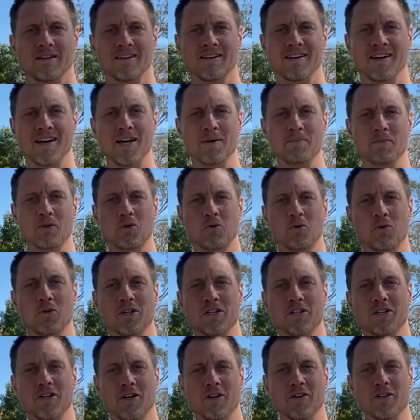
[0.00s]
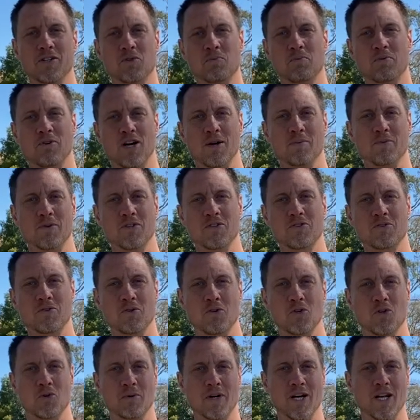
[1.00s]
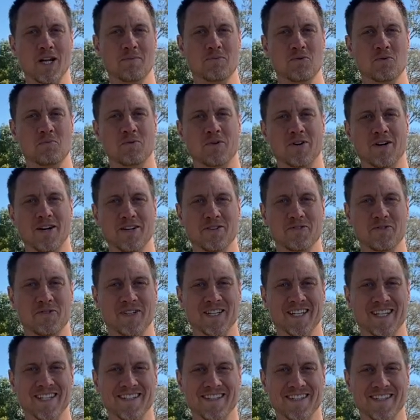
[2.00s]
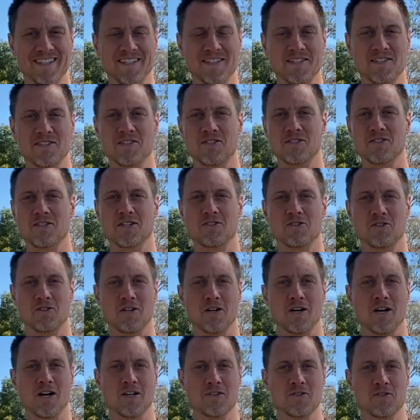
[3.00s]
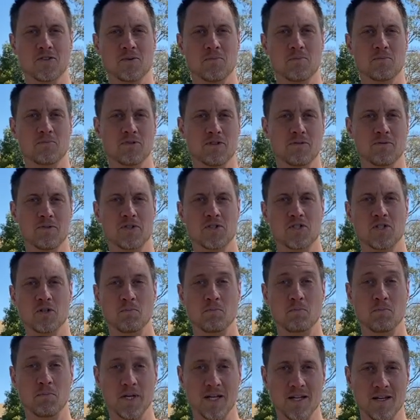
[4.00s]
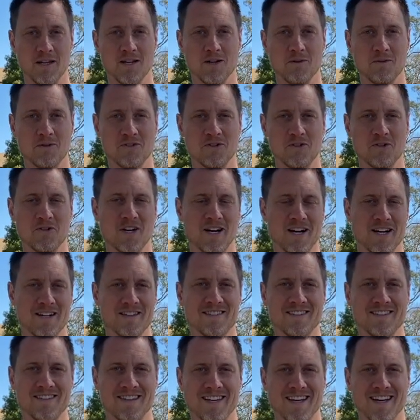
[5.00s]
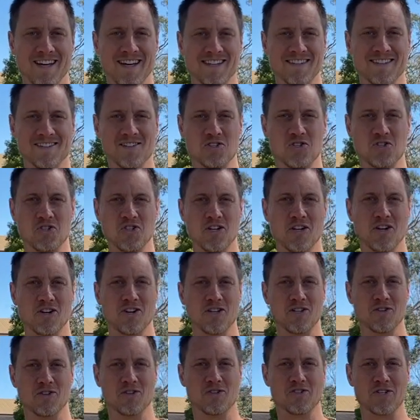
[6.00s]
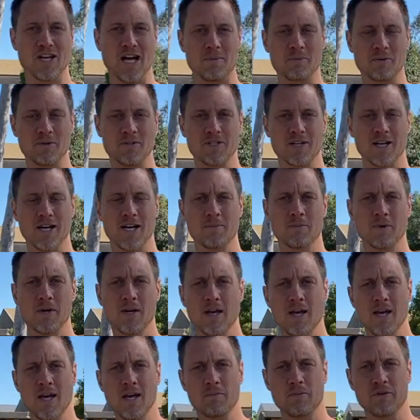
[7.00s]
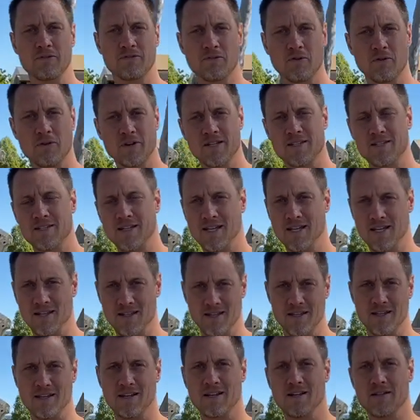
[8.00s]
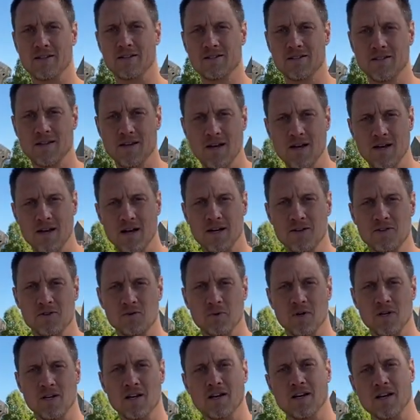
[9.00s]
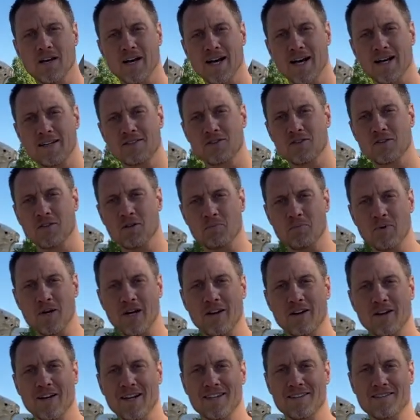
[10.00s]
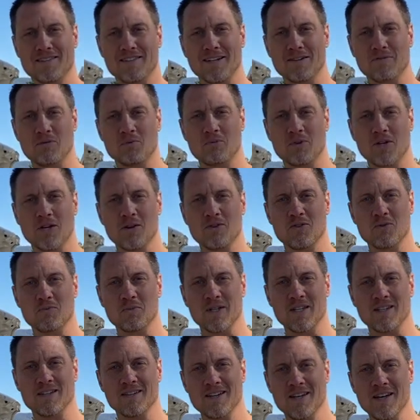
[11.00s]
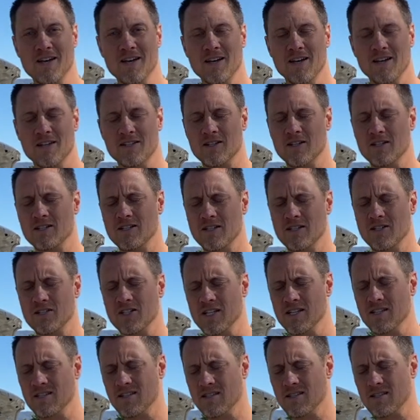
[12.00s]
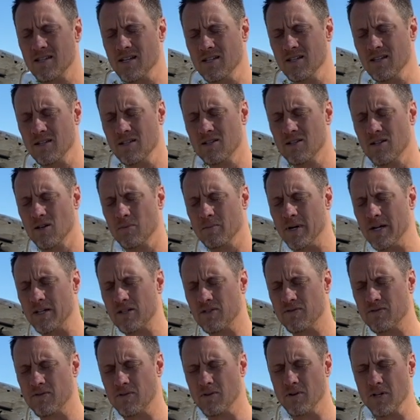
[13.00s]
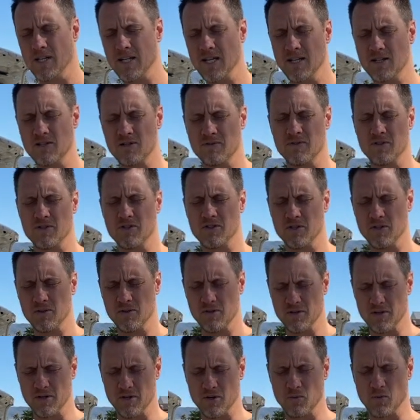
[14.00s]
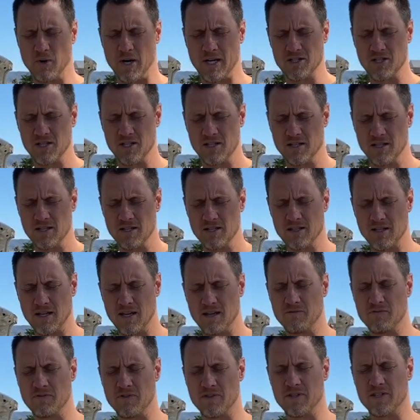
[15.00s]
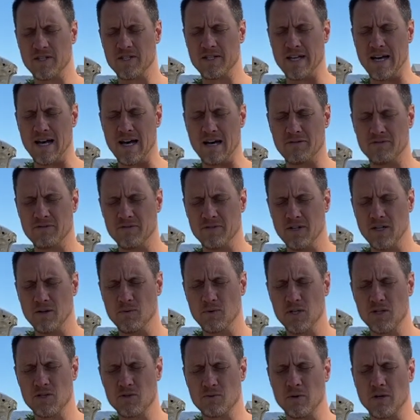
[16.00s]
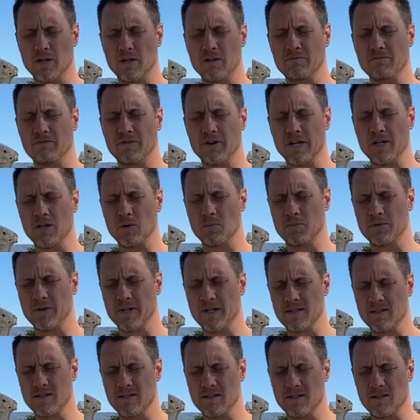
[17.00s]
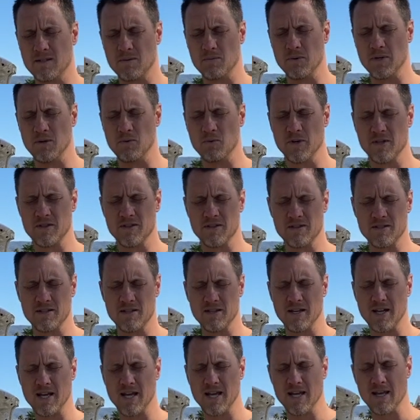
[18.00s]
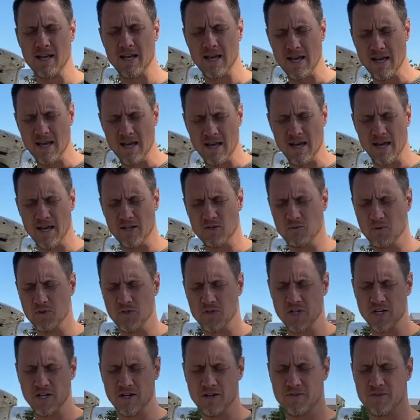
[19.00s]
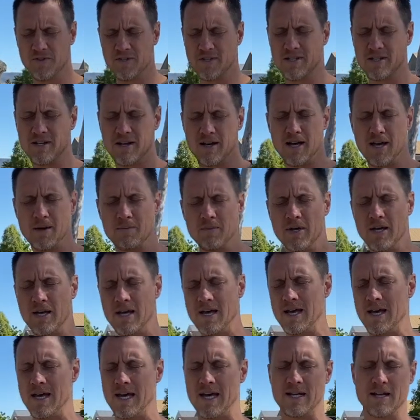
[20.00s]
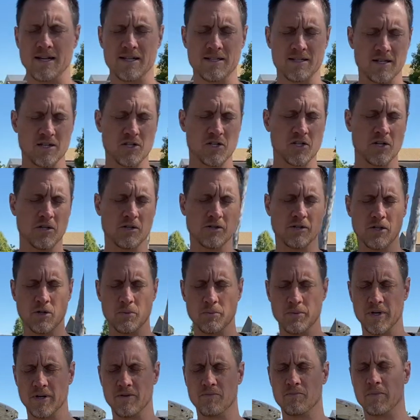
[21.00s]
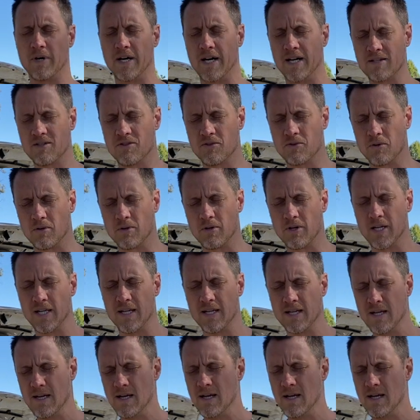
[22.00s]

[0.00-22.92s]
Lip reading: Hey, Macquarie College Primary School. My name's Brian Reed, and it's such an awesome privilege to be here with you guys today to share in your chapel time. Before I say anything else, I just want to ask you to bow your heads and have a prayer with me. So, dear Jesus, thank you so much for each of the students that are watching this and for the staff. And we just want to invite your presence to be with us today as we share in this time and as I share a little bit of my story